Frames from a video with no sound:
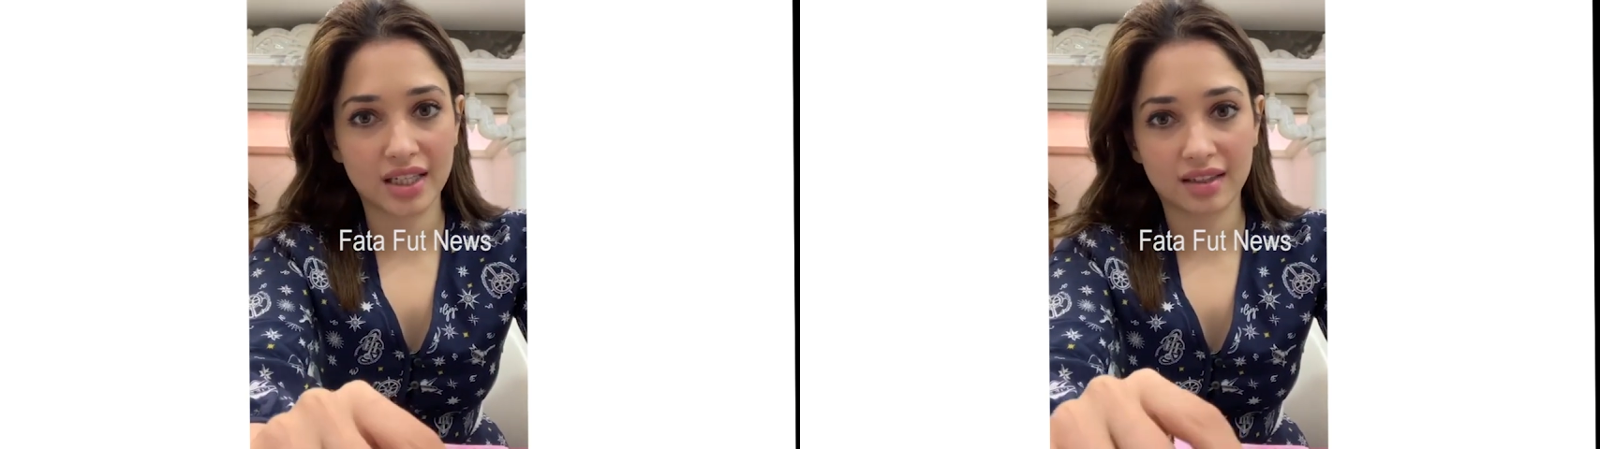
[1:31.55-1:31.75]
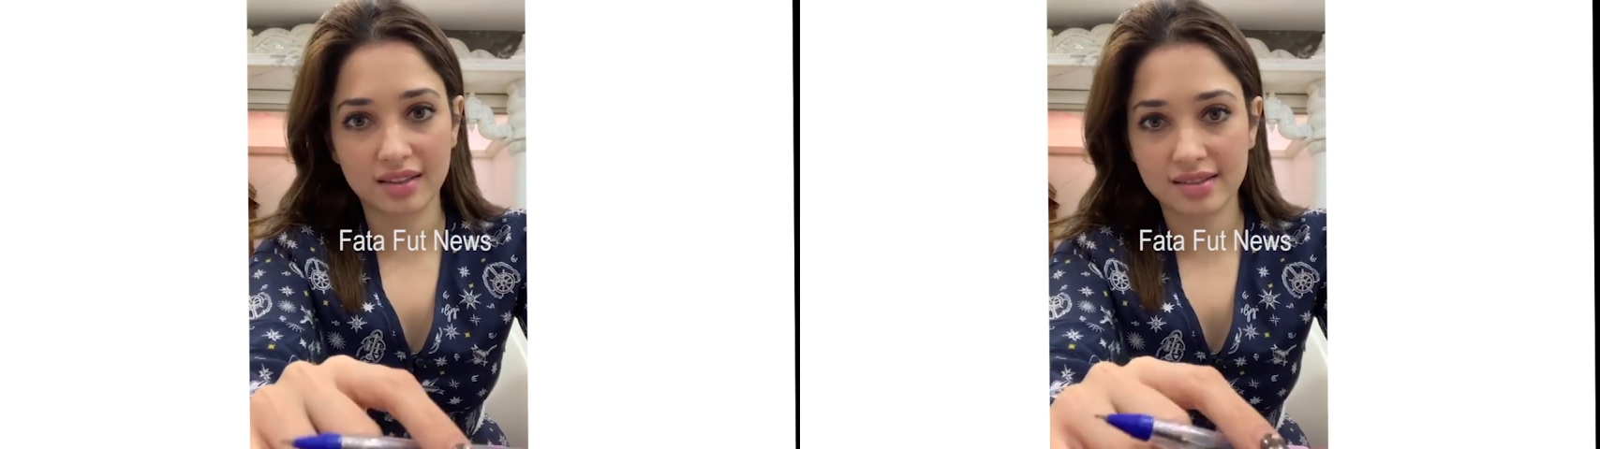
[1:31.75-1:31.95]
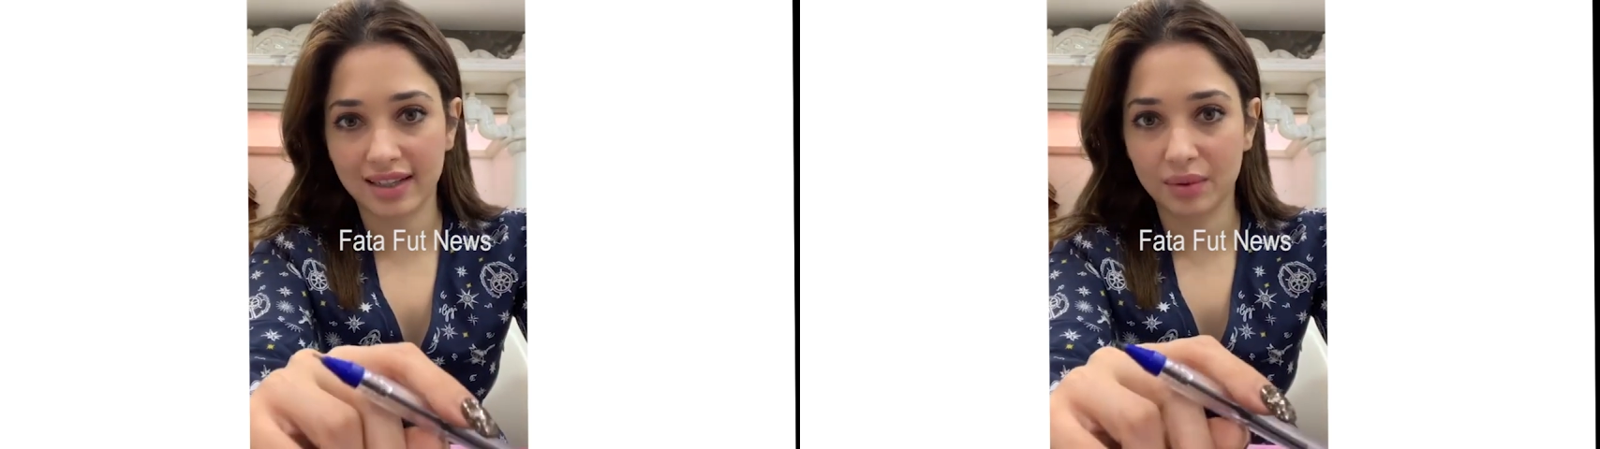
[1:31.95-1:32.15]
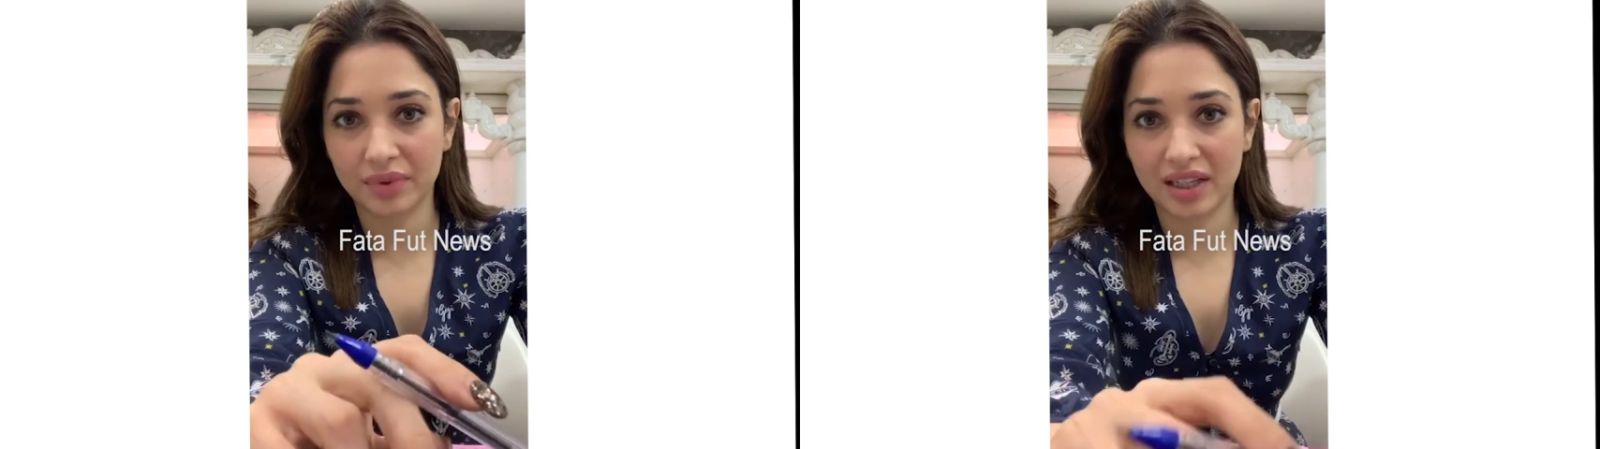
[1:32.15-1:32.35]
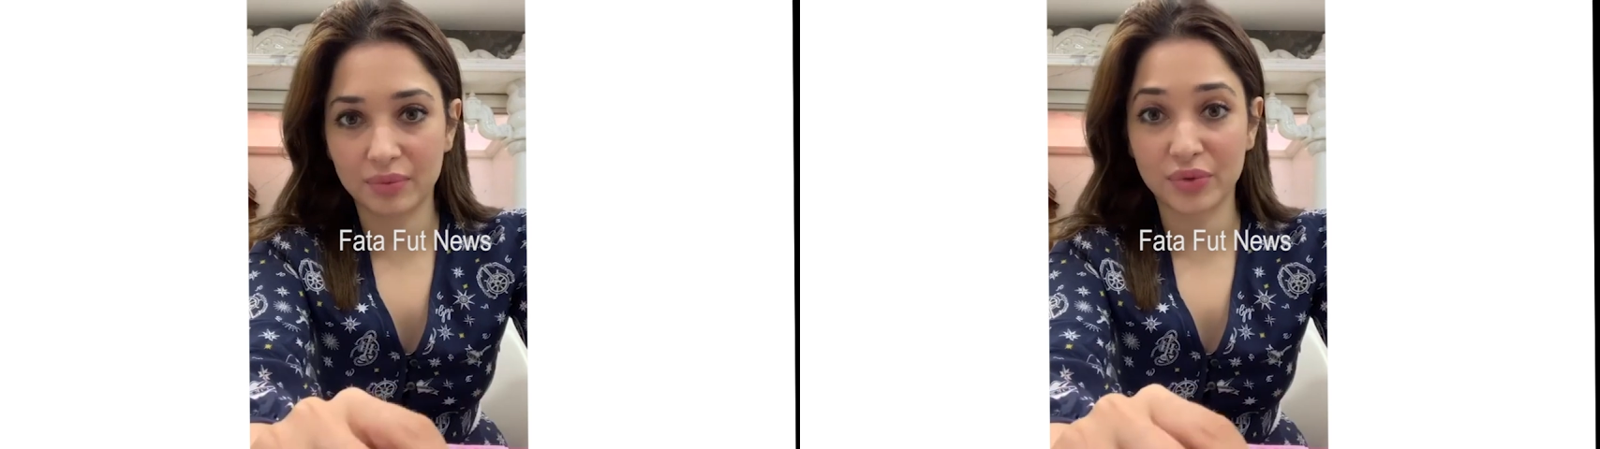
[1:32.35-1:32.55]
taking this time
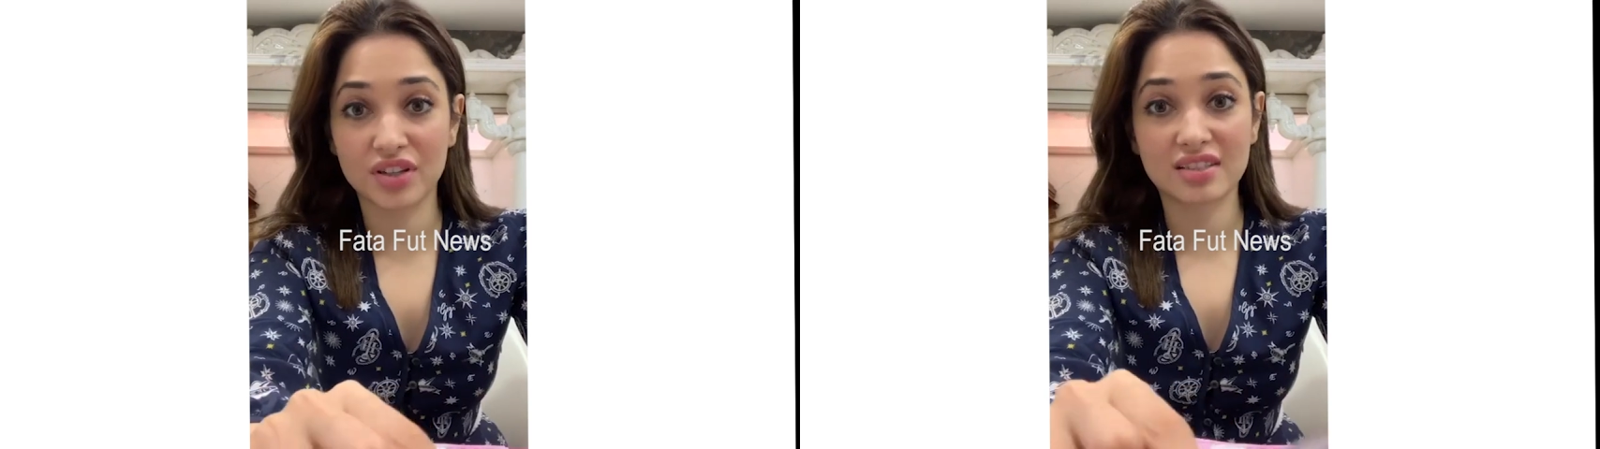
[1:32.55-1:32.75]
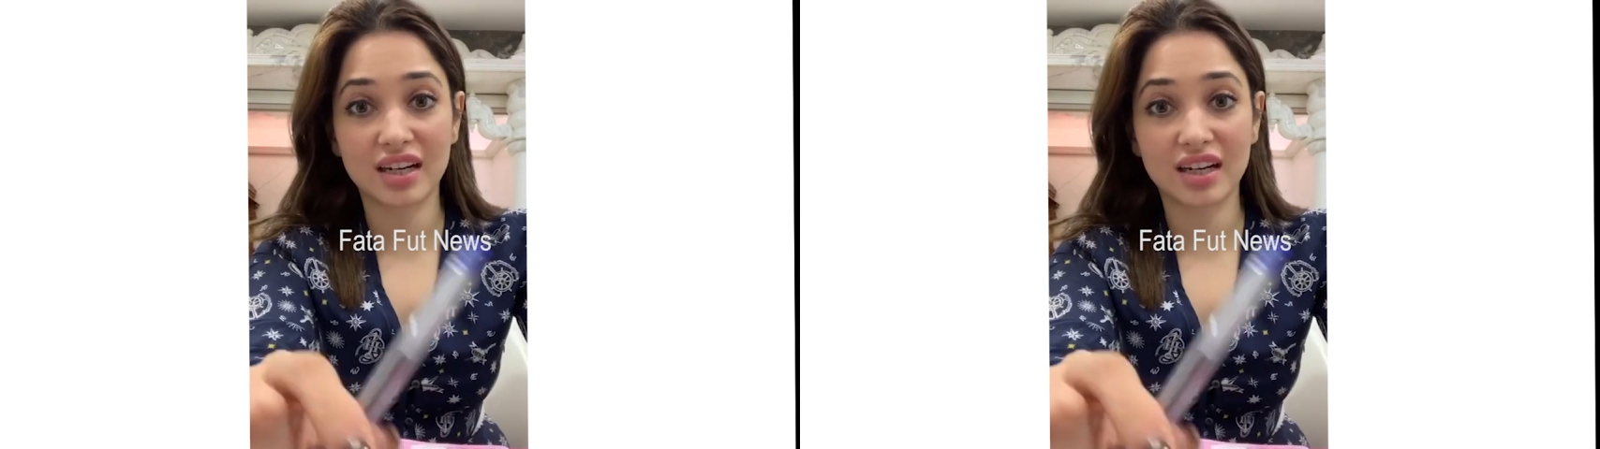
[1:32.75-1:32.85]
and I'm going to